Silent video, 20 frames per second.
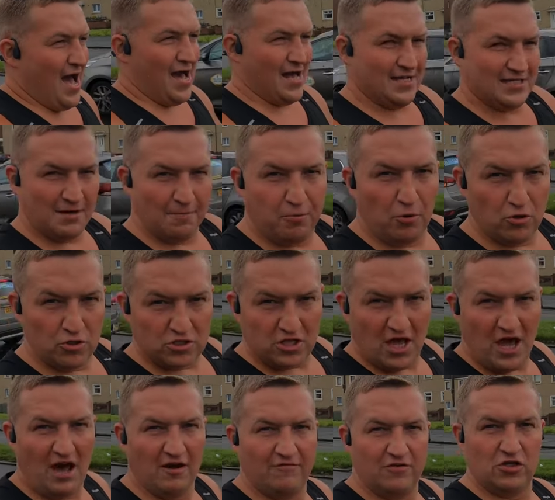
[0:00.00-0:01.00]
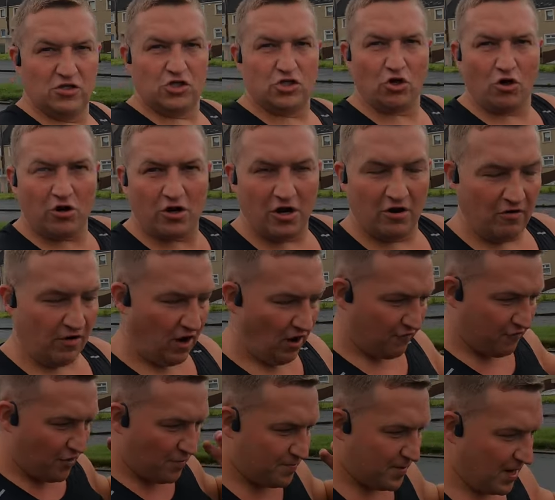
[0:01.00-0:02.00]
as opposed to having shorter
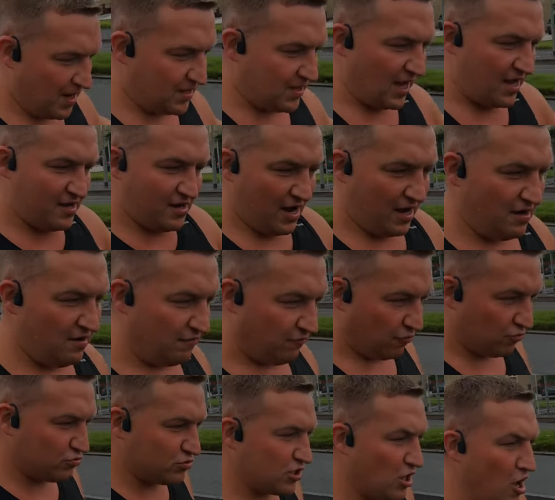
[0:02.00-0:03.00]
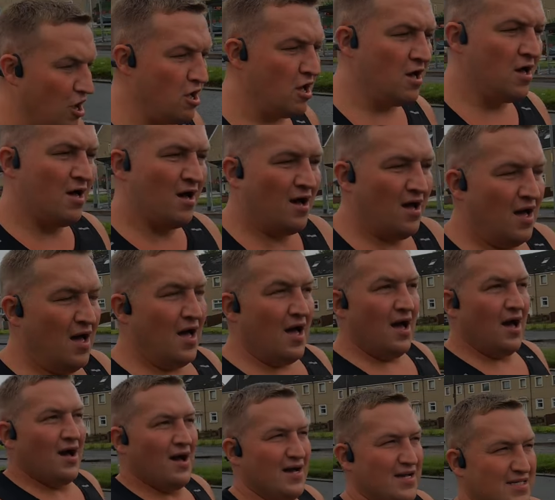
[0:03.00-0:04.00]
recovery period in intervals
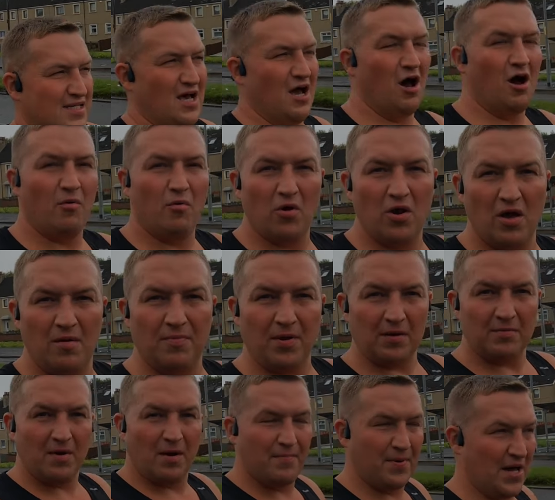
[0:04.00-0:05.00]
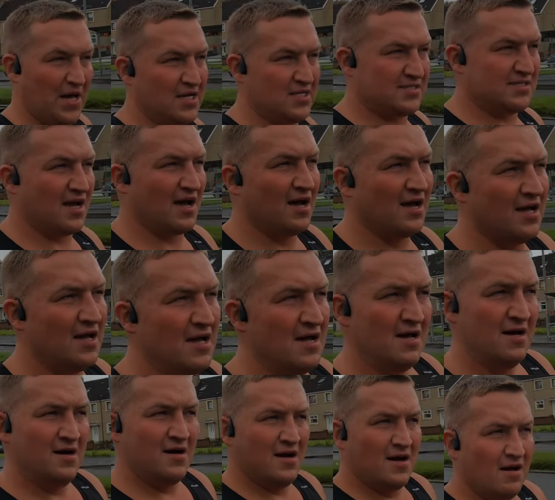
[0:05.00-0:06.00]
is I want to bring my best
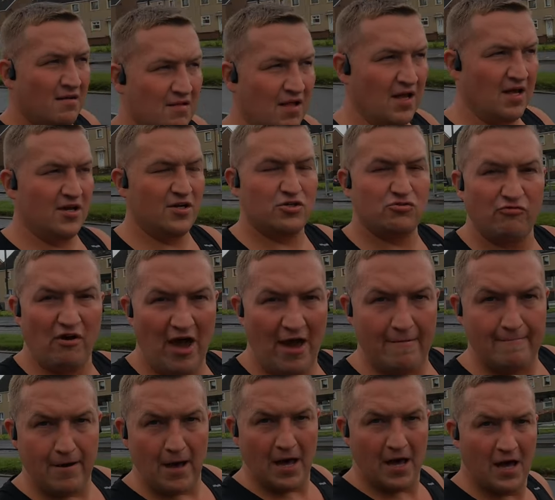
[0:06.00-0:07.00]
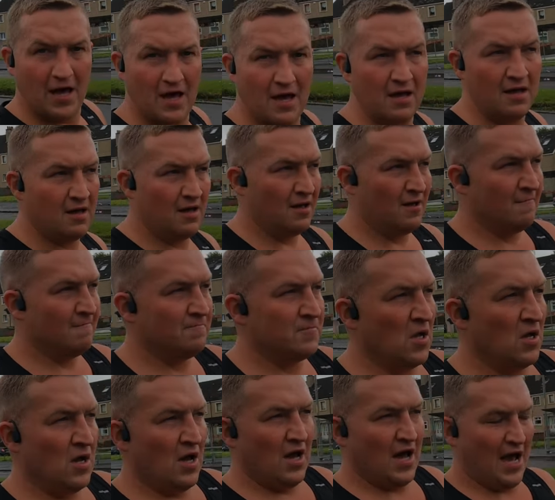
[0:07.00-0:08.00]
to each rep
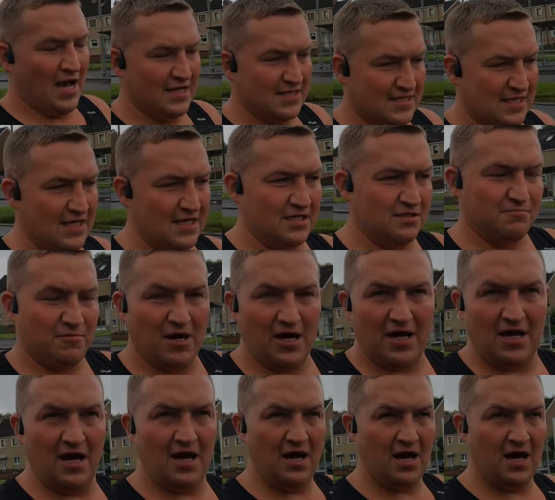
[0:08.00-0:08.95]
hence the reason why